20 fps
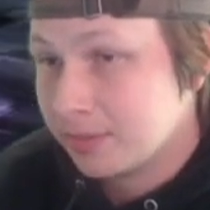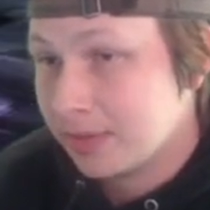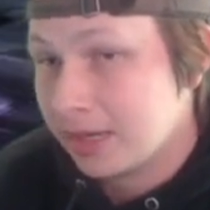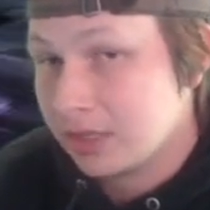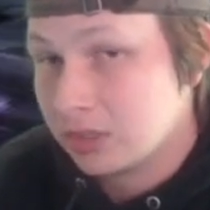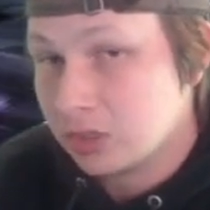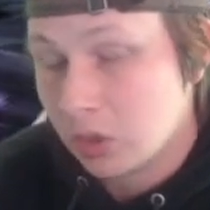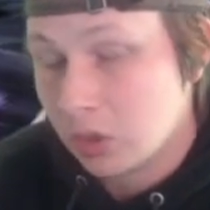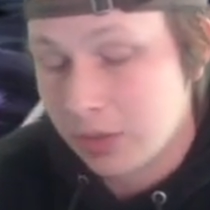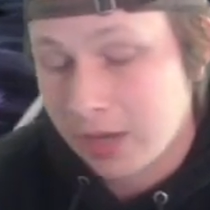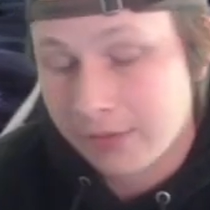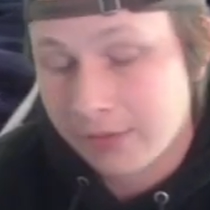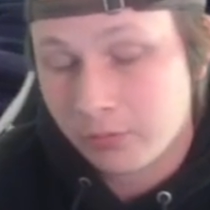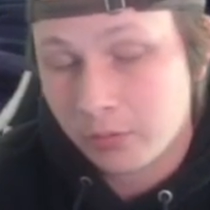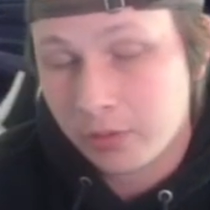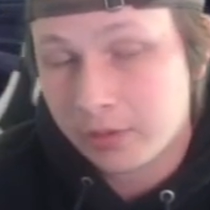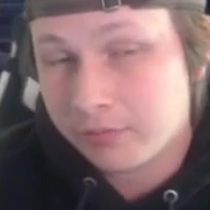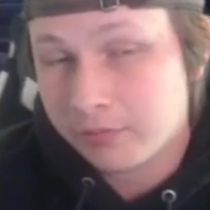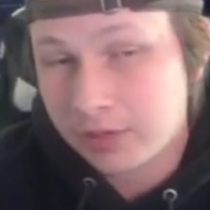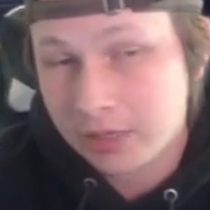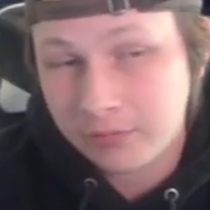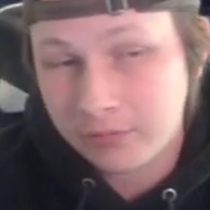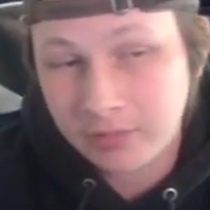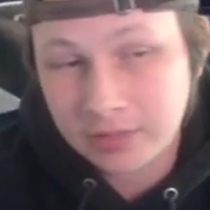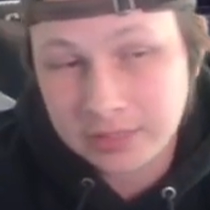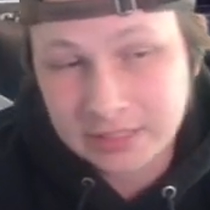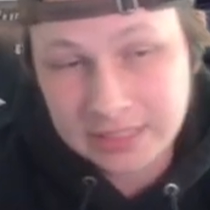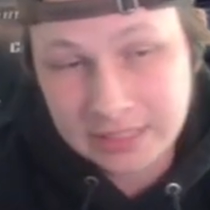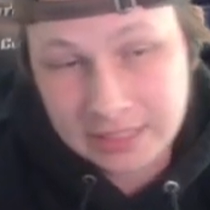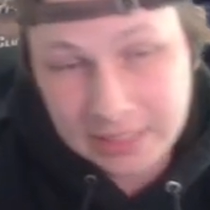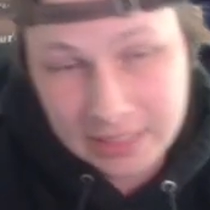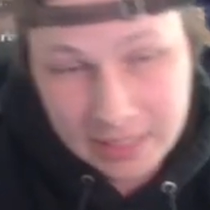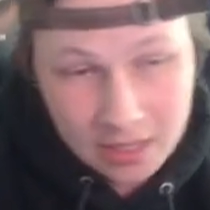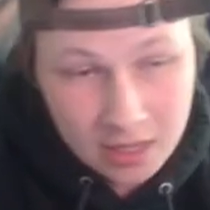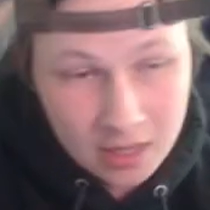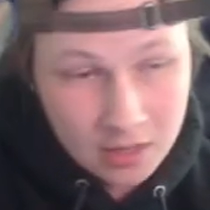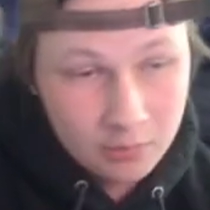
that I don't have a way of hitting Victini,